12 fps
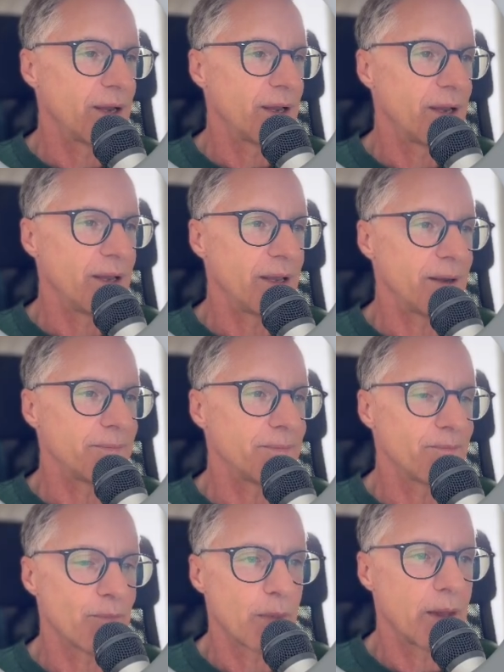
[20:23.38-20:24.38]
Yep.
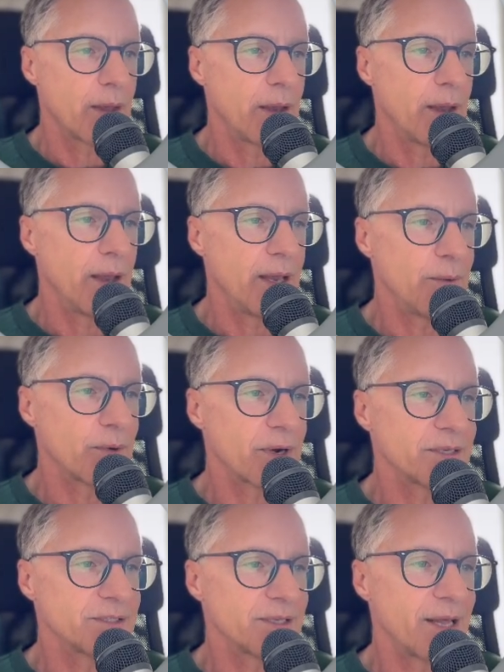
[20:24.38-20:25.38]
And we're going
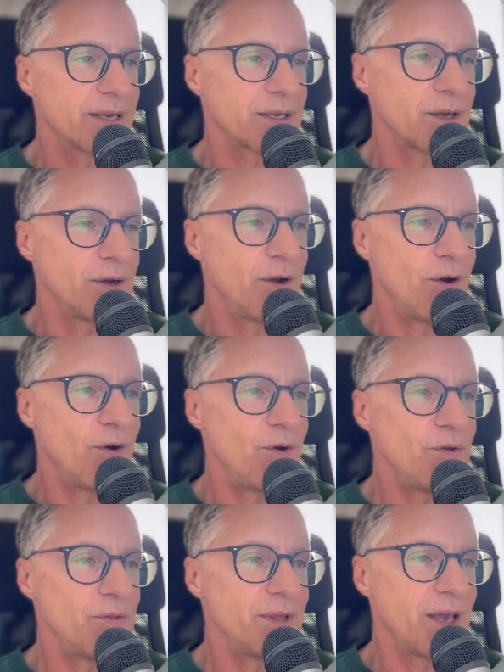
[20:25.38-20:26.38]
to select
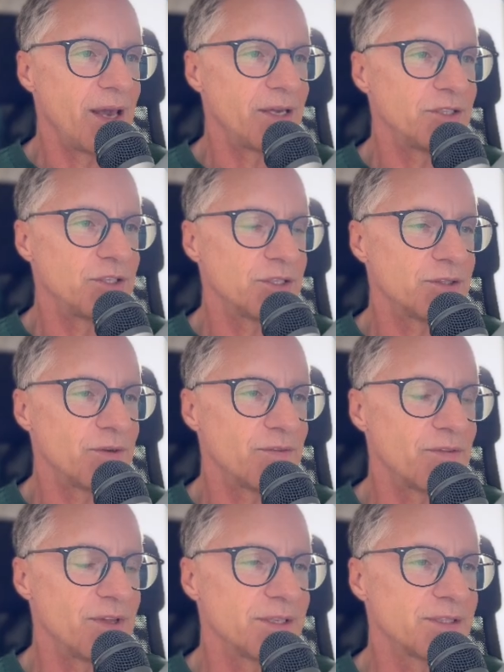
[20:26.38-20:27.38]
all the edges of
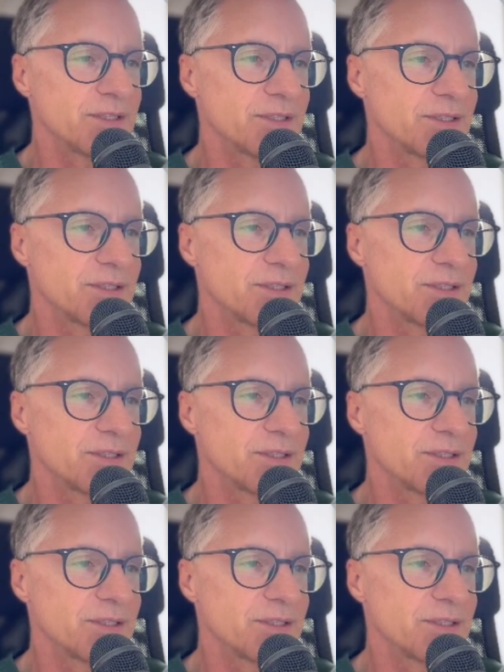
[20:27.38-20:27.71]
this